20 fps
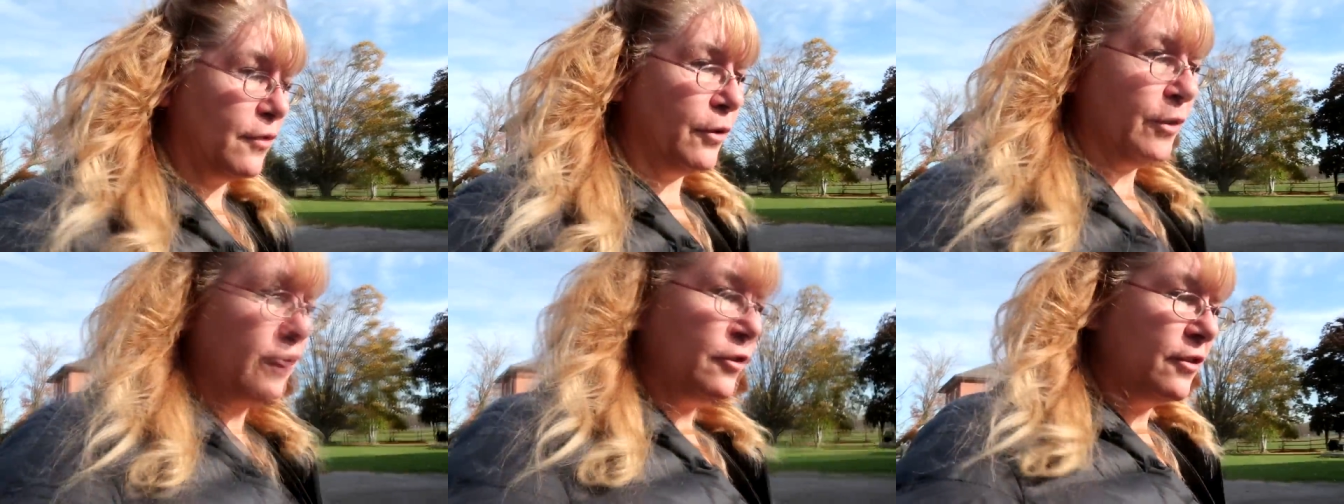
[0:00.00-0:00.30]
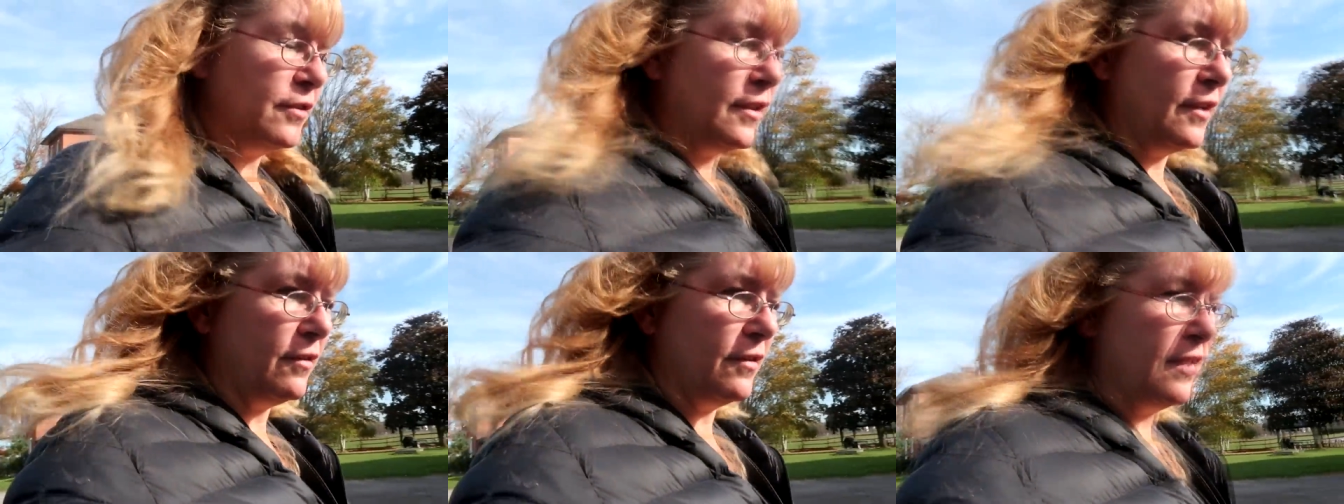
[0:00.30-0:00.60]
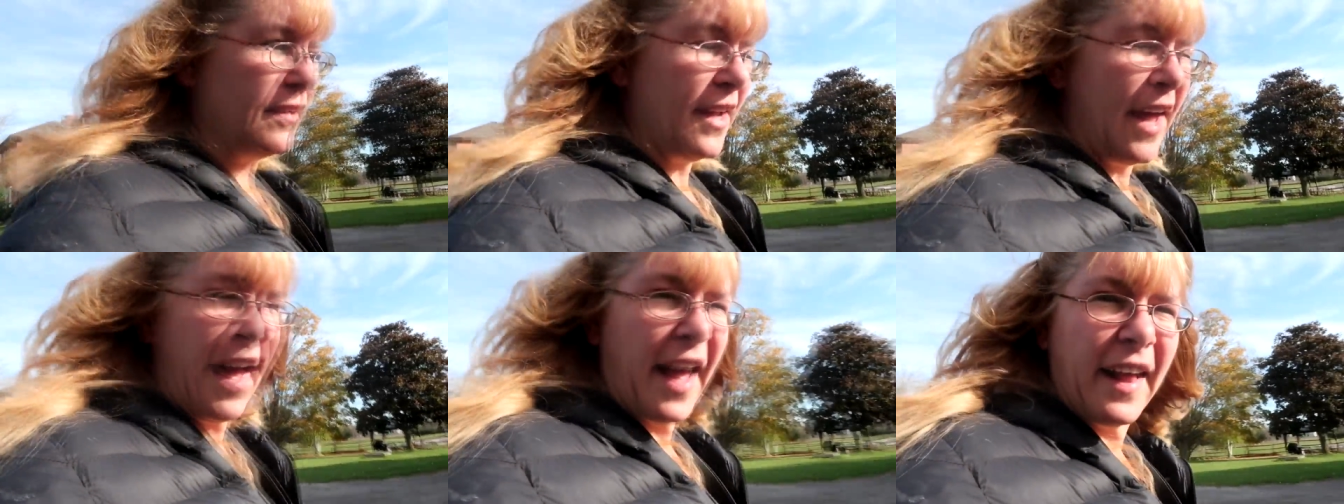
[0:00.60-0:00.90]
gorgeous out
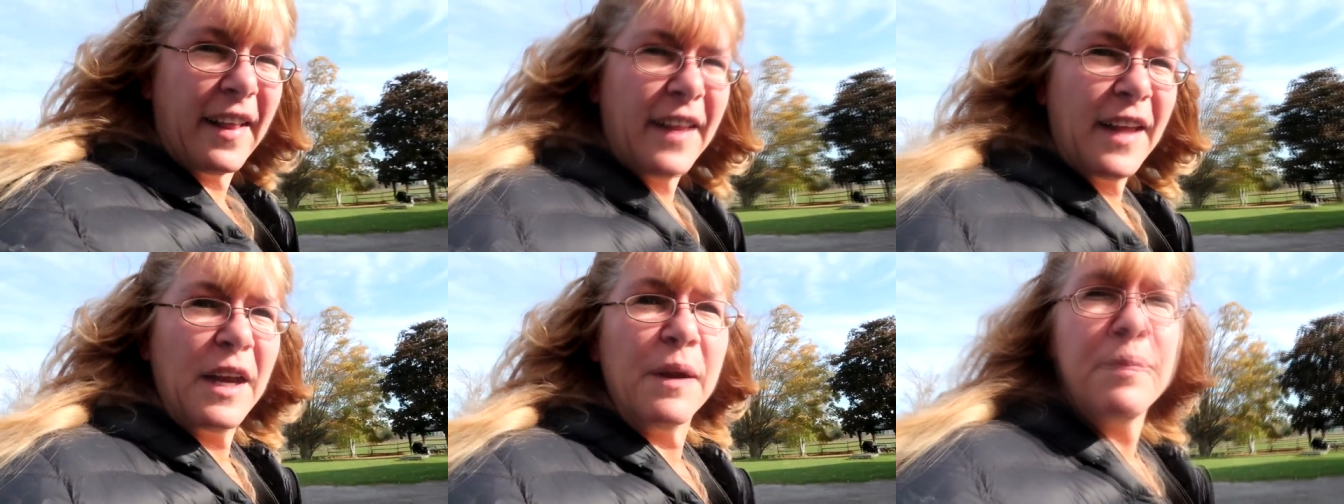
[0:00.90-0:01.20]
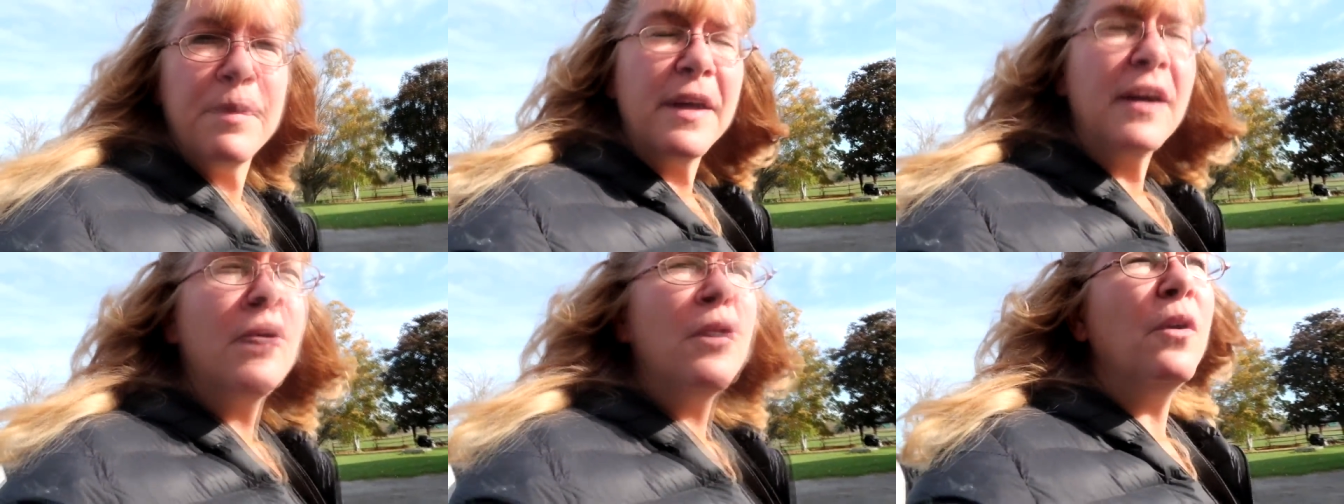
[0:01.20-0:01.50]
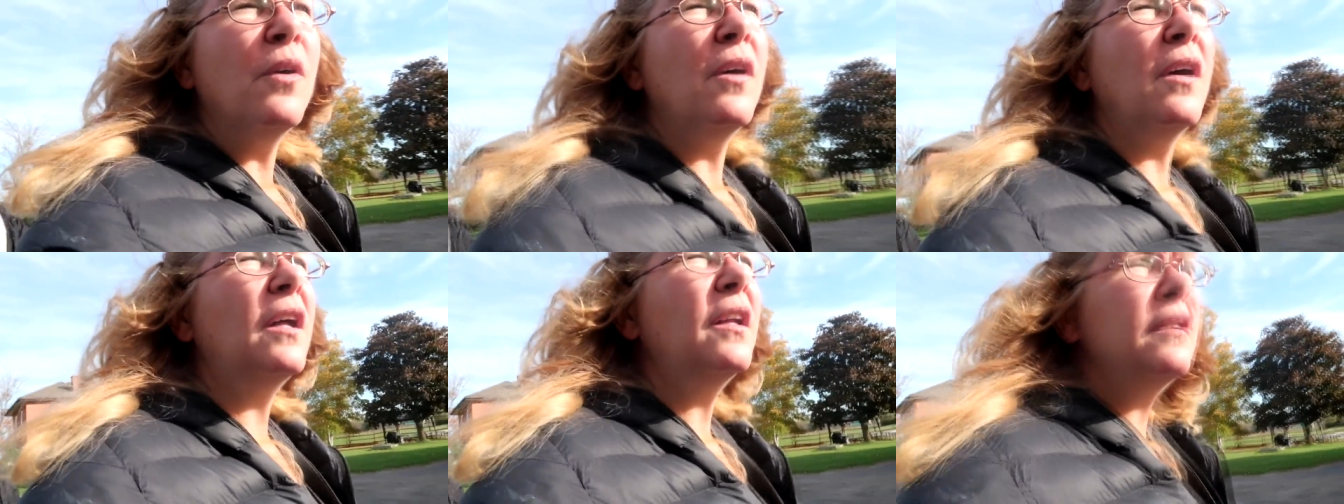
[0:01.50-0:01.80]
today. A little bit
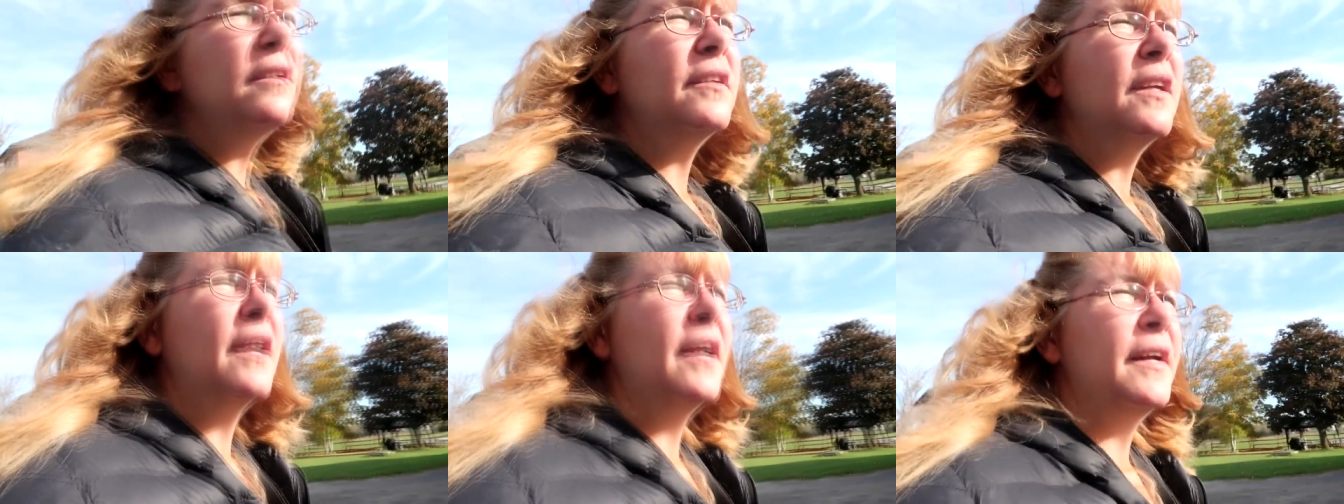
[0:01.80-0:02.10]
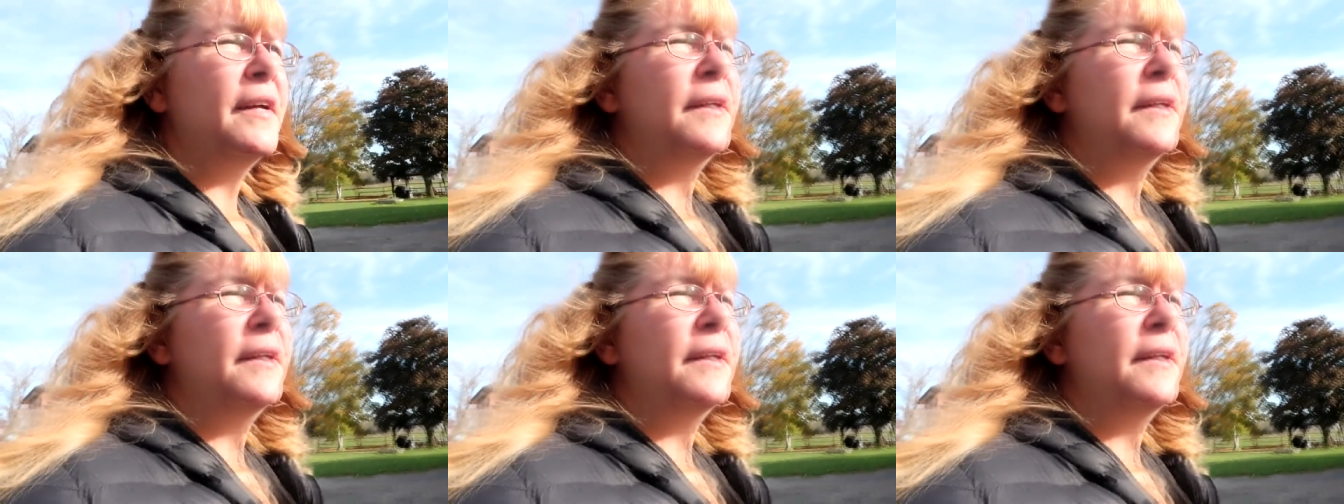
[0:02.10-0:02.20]
cold,